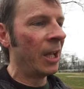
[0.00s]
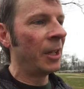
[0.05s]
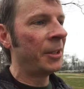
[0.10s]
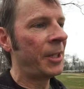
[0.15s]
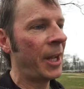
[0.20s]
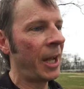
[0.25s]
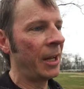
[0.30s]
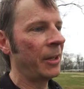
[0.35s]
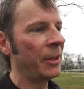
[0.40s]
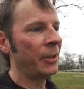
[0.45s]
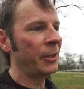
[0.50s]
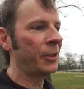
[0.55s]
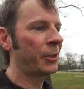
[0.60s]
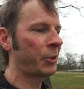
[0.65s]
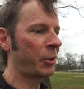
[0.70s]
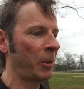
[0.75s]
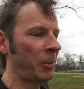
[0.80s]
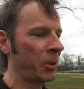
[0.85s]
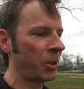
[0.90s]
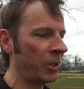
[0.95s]
down in the
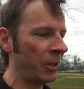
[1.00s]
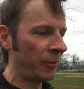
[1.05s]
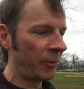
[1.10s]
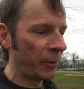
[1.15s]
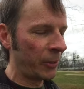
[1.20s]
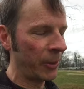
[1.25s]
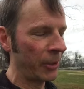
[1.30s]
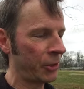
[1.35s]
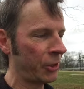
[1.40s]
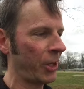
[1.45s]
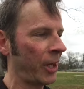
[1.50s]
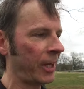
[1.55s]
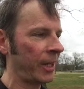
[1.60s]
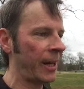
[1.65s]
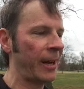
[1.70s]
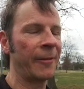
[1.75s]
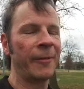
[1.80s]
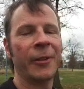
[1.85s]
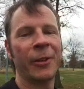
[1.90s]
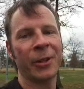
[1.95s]
description if you want to check it
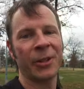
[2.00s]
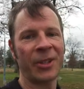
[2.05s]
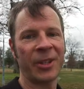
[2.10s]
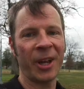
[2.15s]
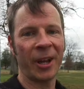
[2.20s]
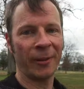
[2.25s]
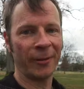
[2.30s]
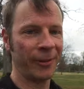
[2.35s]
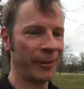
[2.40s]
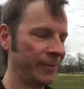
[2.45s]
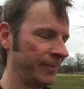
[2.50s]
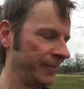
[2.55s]
out for yourself.